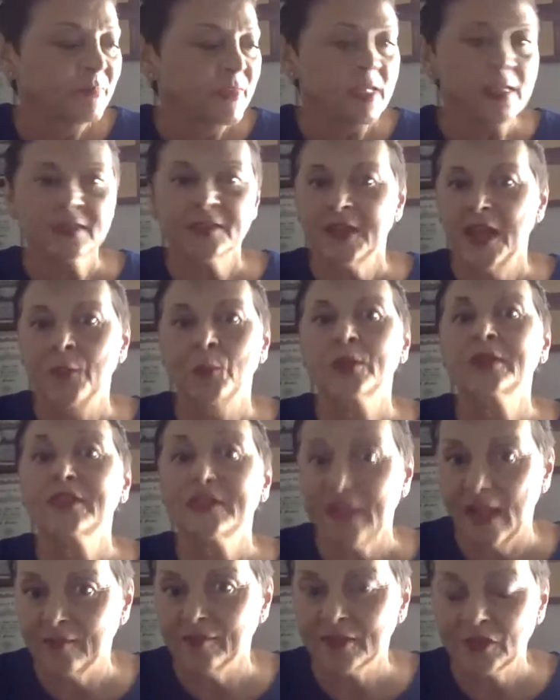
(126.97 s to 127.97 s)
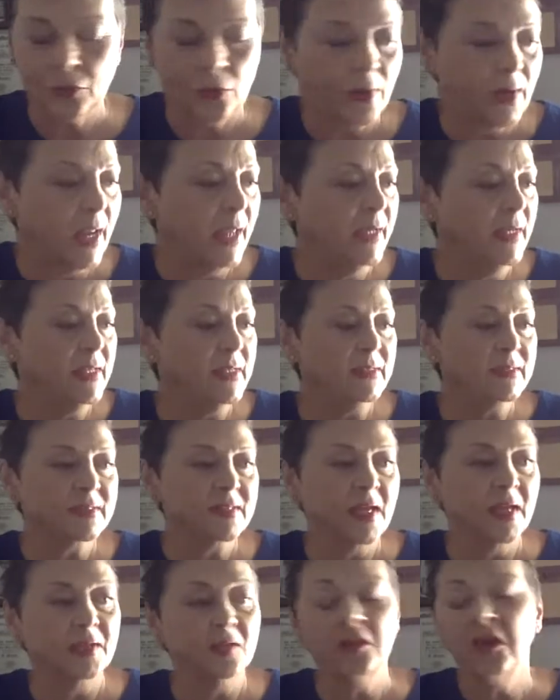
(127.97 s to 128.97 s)
His name was Salvatore, and he
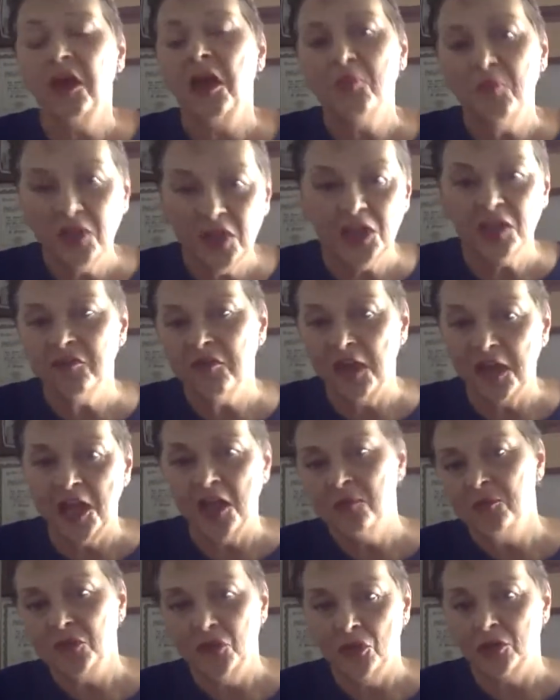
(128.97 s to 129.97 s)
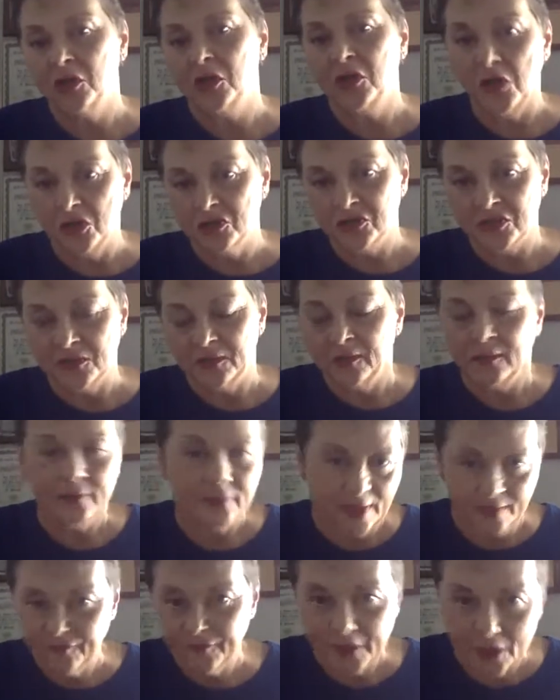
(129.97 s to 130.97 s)
said, "I believe I am your cousin."
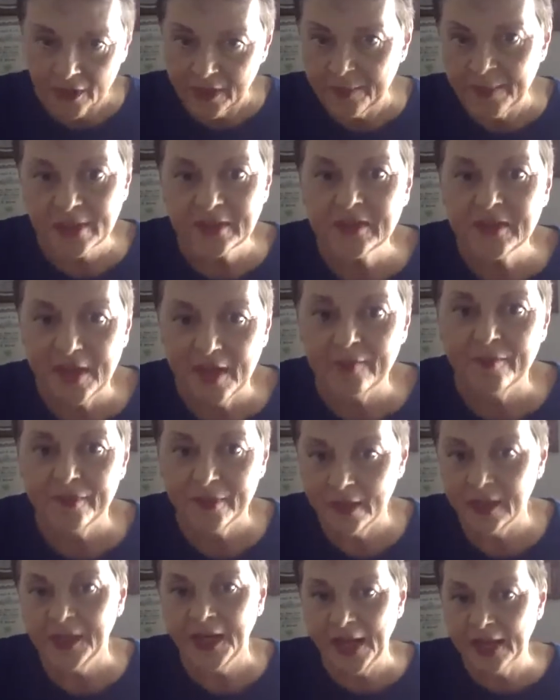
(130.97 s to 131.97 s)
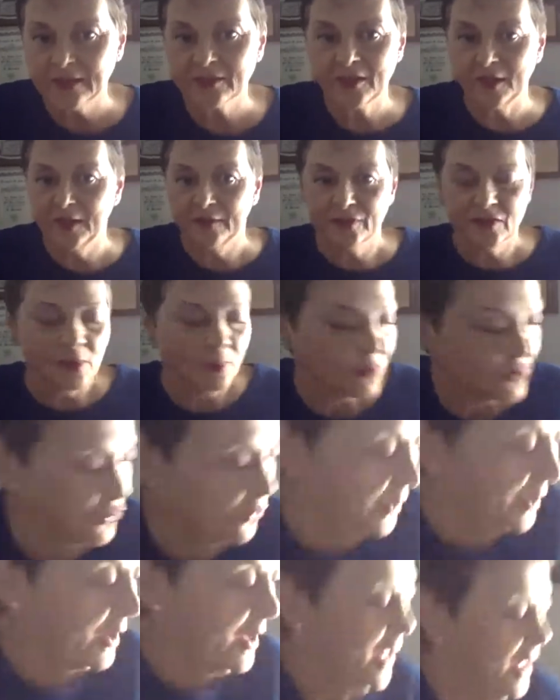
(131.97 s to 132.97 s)
And I figured he must have an accent of some
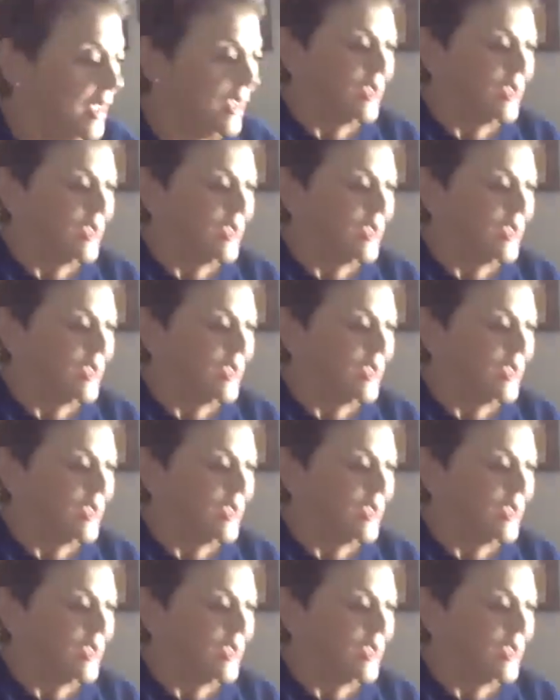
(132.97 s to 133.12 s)
sort.